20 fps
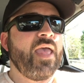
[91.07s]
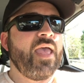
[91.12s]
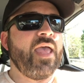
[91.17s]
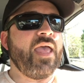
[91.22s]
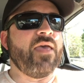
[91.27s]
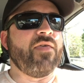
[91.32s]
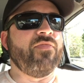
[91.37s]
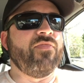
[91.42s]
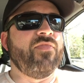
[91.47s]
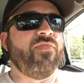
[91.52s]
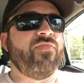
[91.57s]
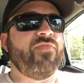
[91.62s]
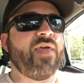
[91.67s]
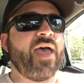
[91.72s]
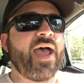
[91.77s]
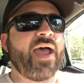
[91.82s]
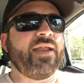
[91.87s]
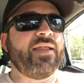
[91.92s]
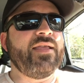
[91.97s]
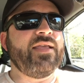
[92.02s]
And
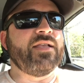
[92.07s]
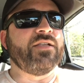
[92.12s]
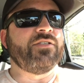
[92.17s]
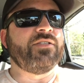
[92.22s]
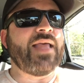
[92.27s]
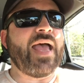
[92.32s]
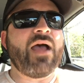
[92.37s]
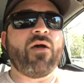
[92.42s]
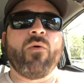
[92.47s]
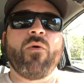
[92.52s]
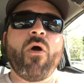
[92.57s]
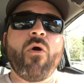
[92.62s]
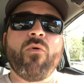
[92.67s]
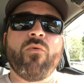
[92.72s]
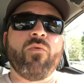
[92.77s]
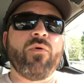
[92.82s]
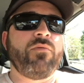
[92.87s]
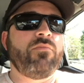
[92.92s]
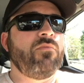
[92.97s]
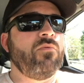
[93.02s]
that is that. Oh,
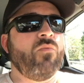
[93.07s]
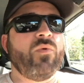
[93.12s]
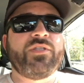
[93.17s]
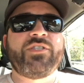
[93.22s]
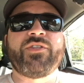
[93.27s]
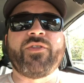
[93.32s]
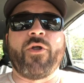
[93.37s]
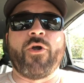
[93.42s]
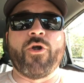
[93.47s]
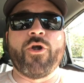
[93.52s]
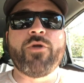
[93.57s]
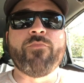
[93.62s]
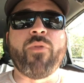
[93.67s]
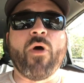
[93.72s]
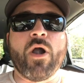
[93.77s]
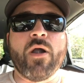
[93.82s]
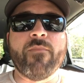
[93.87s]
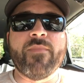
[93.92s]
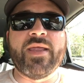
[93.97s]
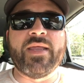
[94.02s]
what's the earn
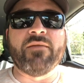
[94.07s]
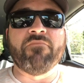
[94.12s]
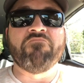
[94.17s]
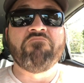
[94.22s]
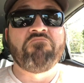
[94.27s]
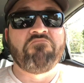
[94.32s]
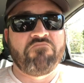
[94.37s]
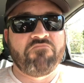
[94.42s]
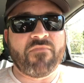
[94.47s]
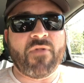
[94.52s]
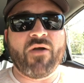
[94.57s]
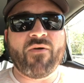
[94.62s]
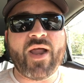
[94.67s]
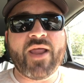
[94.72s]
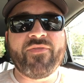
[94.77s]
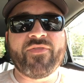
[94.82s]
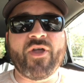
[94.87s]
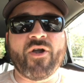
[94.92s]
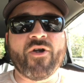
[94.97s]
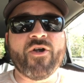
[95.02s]
part mean? All
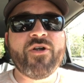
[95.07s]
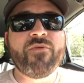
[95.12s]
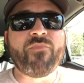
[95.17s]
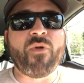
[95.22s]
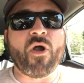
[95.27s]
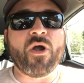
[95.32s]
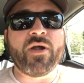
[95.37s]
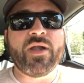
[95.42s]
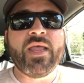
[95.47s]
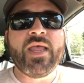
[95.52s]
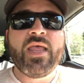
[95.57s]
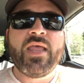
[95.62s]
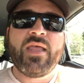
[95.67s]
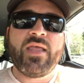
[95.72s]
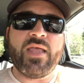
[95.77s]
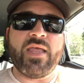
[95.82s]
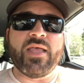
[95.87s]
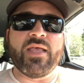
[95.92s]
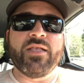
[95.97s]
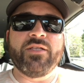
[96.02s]
right, the earn part
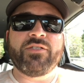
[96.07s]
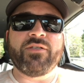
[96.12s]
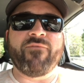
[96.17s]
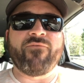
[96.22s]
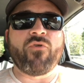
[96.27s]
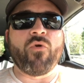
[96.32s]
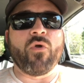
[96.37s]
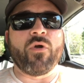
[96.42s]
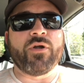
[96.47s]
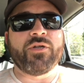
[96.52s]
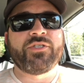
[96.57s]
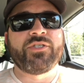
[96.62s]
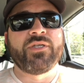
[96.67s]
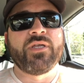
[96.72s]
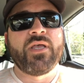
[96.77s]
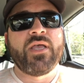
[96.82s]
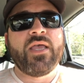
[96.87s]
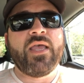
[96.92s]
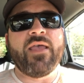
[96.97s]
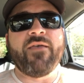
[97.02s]
is, of course,
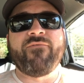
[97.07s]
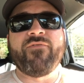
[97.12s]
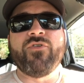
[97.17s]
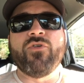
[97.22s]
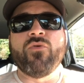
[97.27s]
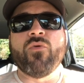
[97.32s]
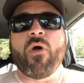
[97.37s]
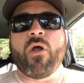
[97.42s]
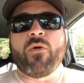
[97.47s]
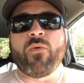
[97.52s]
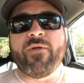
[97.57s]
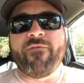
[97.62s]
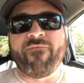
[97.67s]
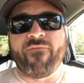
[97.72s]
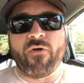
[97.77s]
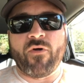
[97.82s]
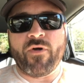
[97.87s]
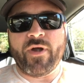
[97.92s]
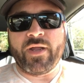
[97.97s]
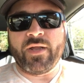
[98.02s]
if you are
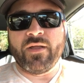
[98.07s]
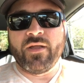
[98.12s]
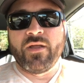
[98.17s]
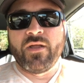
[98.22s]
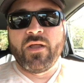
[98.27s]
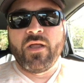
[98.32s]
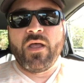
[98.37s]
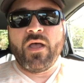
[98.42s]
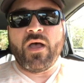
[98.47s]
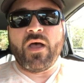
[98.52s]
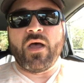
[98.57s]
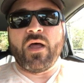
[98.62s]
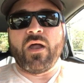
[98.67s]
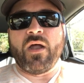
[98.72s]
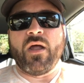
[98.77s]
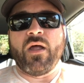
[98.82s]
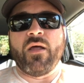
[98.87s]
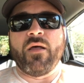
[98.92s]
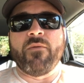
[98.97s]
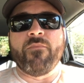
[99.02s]
referring
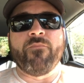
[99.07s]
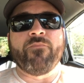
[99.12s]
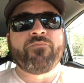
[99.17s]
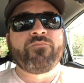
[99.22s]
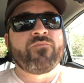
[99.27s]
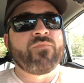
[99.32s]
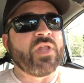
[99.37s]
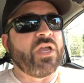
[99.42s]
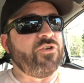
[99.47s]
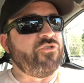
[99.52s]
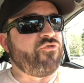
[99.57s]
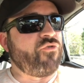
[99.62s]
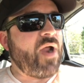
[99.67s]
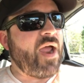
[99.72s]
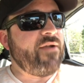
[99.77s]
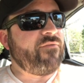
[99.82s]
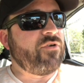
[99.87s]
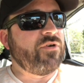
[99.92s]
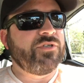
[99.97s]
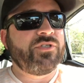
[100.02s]

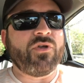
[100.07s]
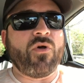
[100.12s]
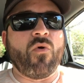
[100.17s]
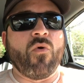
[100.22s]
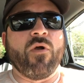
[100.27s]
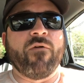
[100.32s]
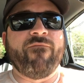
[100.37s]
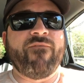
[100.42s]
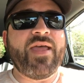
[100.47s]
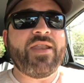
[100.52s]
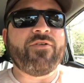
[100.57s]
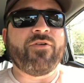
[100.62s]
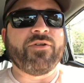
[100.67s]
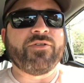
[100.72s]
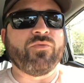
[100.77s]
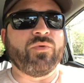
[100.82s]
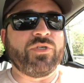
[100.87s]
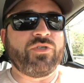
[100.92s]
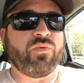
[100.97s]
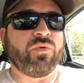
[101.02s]
drivers or
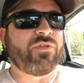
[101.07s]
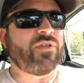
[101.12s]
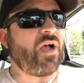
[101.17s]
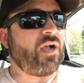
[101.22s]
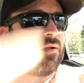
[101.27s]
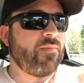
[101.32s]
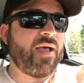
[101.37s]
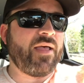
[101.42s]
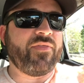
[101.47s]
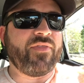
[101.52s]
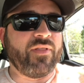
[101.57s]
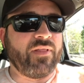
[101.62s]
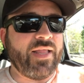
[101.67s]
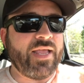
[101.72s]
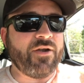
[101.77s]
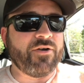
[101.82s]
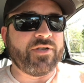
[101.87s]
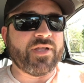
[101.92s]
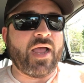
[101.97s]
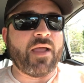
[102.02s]
vendors, which we'll talk about at the
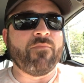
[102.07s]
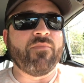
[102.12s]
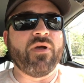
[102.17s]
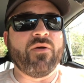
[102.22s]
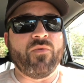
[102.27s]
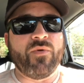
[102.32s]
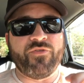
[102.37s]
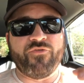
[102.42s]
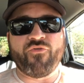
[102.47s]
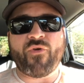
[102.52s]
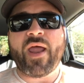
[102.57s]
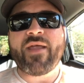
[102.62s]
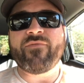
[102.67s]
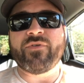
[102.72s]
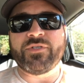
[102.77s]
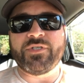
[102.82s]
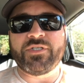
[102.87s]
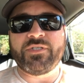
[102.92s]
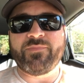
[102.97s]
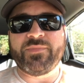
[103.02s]
later time, but with
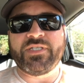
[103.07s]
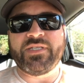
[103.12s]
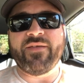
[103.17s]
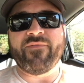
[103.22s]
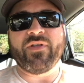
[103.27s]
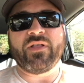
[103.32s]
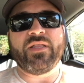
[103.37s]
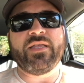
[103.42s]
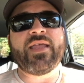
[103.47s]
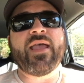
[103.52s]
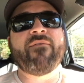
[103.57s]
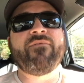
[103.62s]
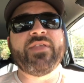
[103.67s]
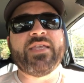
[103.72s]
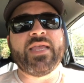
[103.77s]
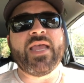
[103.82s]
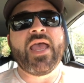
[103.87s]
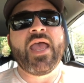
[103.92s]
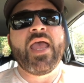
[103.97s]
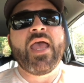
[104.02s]
drivers specifically, you have
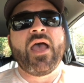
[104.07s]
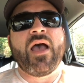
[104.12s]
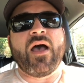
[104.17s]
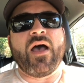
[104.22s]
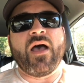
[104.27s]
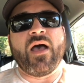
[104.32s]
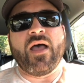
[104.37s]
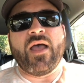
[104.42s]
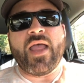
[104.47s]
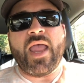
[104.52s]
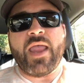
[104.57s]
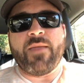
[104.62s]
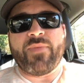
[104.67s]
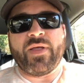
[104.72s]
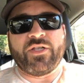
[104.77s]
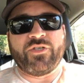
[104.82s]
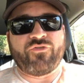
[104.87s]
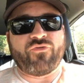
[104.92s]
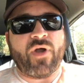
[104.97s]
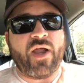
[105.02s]
the
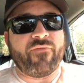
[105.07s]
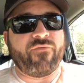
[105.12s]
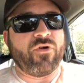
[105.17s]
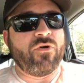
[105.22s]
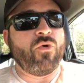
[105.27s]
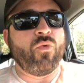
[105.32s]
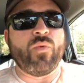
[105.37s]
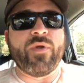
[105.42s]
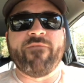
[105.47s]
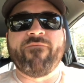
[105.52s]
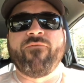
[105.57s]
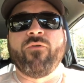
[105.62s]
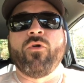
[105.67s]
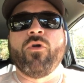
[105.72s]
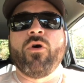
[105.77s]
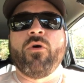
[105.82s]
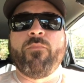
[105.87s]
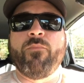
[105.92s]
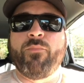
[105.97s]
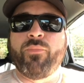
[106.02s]
Apex Driver
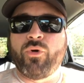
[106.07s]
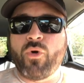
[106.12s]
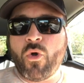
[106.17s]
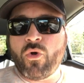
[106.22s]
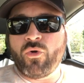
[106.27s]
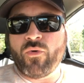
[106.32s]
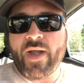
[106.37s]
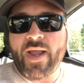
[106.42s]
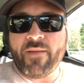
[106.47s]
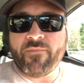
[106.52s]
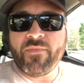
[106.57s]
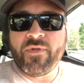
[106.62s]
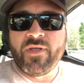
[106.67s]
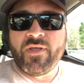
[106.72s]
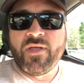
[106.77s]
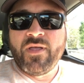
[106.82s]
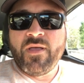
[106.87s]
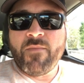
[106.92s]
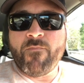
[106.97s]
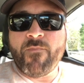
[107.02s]
Referral Program.
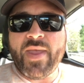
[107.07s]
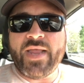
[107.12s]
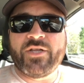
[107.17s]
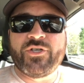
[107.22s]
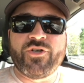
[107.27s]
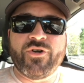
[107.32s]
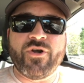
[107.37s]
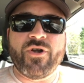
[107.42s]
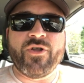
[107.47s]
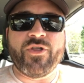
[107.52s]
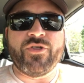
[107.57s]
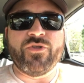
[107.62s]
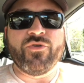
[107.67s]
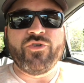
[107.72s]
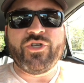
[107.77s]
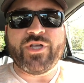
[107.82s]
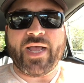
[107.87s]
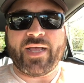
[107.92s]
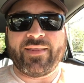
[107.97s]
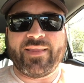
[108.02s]
Make sure you
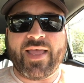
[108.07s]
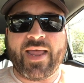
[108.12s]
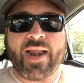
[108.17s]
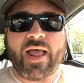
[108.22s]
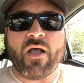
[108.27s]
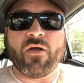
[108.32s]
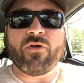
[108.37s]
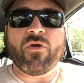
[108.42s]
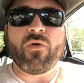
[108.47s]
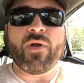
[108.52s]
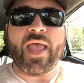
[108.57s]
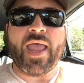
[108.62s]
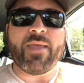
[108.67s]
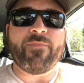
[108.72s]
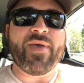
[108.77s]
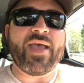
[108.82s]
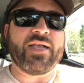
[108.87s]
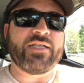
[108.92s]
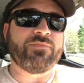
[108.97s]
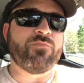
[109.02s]
check that out. Go to
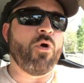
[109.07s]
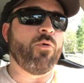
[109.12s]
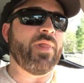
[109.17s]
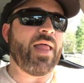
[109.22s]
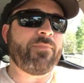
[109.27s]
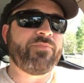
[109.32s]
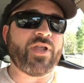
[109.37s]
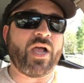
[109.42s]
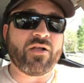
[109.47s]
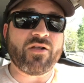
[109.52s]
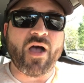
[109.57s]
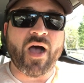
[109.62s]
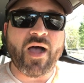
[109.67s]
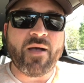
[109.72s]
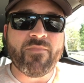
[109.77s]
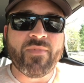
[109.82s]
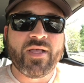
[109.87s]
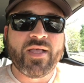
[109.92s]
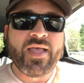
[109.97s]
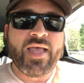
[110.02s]

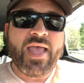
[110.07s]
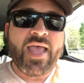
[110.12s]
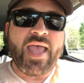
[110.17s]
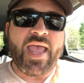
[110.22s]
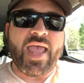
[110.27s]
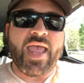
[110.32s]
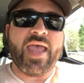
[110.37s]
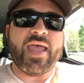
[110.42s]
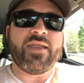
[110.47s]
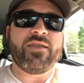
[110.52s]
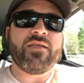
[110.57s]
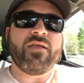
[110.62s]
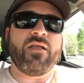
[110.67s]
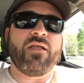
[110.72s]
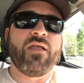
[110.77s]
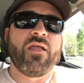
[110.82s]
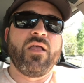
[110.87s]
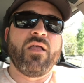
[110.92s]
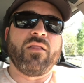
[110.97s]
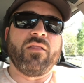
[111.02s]
apexmobileapp.com and
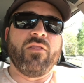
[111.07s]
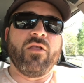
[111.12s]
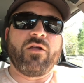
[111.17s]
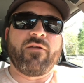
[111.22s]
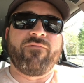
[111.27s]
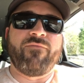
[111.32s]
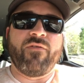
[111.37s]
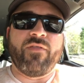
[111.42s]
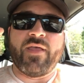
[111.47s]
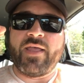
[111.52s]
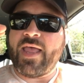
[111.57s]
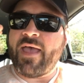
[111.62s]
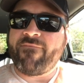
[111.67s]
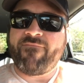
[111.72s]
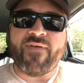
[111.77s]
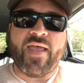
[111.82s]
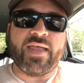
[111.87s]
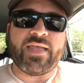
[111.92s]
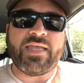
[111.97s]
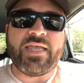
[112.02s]
look for the
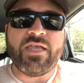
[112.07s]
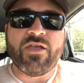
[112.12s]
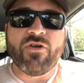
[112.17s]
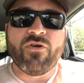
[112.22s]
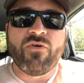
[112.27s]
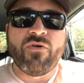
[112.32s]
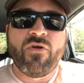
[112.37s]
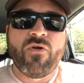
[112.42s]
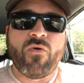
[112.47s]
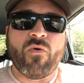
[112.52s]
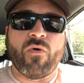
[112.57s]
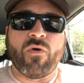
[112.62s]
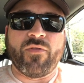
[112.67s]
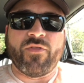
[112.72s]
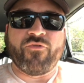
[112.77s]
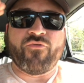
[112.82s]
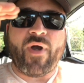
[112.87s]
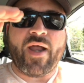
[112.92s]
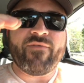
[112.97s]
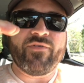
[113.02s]
FAQ or
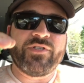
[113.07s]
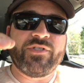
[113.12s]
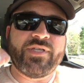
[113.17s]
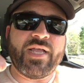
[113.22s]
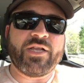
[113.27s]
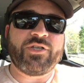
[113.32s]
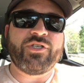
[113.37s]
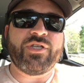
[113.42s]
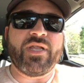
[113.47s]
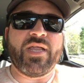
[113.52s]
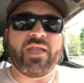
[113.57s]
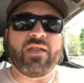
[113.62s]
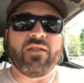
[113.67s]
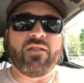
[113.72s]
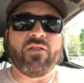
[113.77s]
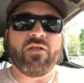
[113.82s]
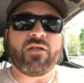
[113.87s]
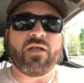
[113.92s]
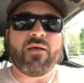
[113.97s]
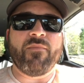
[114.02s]
the driver section and
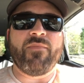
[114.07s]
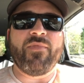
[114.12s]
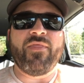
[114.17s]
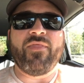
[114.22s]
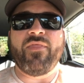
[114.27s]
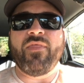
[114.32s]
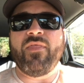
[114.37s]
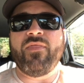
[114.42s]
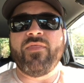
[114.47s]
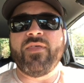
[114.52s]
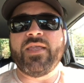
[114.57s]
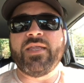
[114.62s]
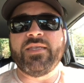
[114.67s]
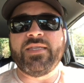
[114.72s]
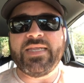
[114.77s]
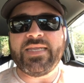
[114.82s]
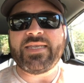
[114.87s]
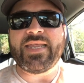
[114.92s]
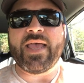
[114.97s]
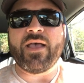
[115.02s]
look up the
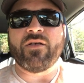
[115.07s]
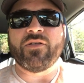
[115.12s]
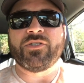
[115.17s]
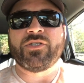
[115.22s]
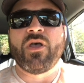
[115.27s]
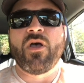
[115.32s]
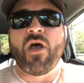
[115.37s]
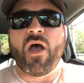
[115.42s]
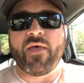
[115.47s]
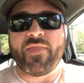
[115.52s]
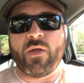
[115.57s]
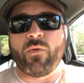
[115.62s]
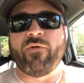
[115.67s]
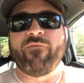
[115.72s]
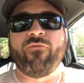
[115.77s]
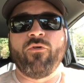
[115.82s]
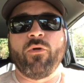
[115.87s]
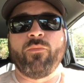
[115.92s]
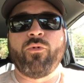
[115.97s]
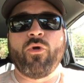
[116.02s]
details on that
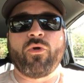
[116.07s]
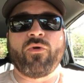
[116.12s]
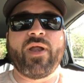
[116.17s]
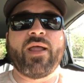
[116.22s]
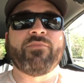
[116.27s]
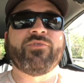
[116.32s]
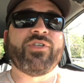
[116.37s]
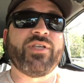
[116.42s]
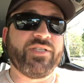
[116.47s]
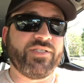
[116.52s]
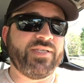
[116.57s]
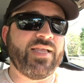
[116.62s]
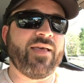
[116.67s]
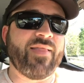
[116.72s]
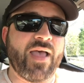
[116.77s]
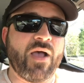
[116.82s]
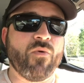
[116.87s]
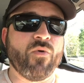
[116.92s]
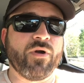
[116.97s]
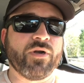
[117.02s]
referral program so you can see how
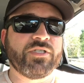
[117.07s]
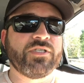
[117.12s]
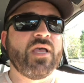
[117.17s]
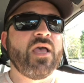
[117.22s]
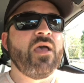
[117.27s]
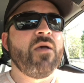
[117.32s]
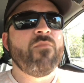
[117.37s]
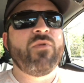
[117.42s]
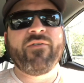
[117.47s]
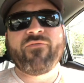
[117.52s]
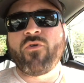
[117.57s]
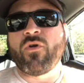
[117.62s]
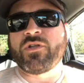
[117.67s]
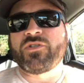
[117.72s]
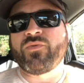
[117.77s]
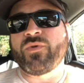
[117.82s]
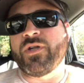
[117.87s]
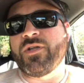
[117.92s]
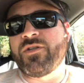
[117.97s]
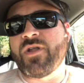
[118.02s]
that works. But of course,
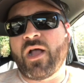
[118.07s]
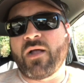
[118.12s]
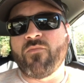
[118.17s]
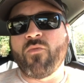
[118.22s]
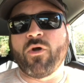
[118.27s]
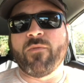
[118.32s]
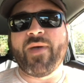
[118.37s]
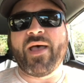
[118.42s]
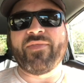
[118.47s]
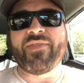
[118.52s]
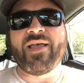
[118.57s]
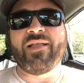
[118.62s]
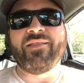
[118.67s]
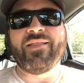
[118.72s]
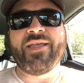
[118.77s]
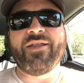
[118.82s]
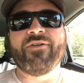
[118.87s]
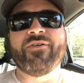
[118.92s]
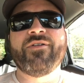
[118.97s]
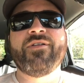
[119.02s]
we're going to talk more about that
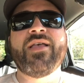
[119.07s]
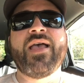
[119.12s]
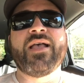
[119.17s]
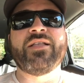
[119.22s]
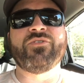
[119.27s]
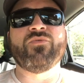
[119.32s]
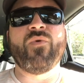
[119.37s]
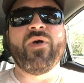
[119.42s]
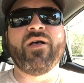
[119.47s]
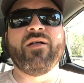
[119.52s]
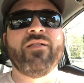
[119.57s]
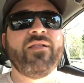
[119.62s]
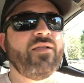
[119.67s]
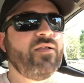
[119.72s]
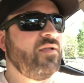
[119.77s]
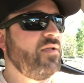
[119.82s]
later as well.